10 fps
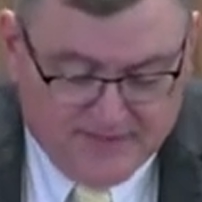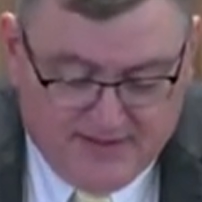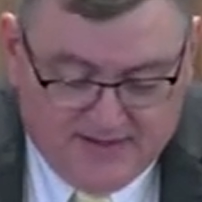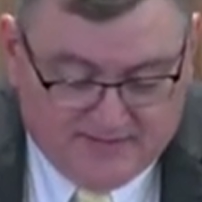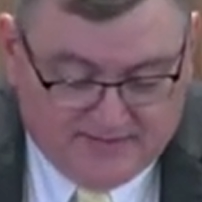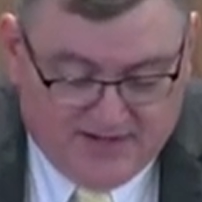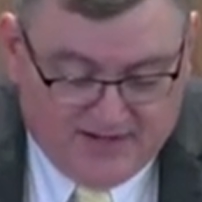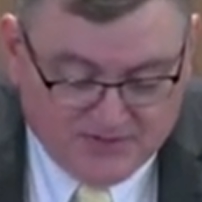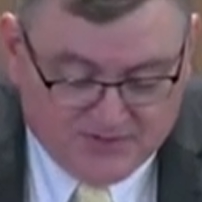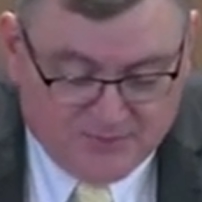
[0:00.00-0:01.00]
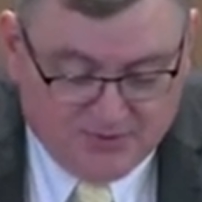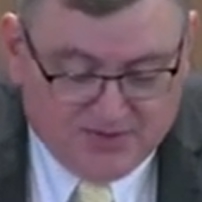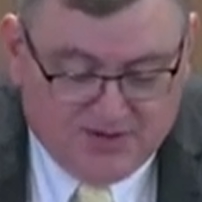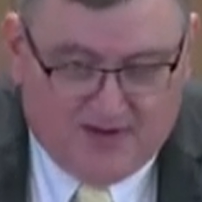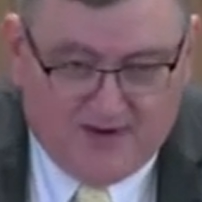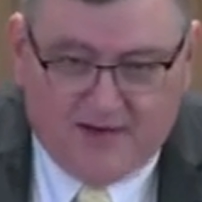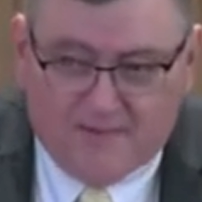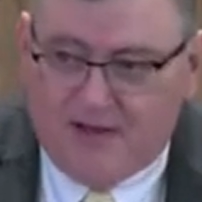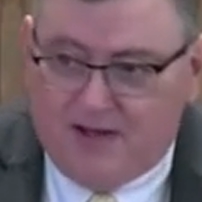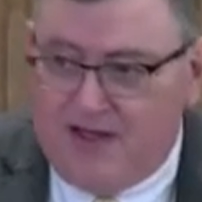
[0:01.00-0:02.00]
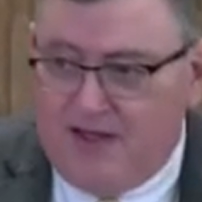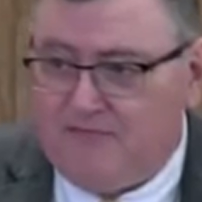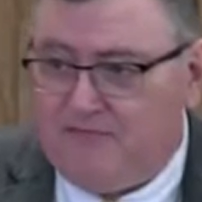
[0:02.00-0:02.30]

And he said, "I just put God out of my life."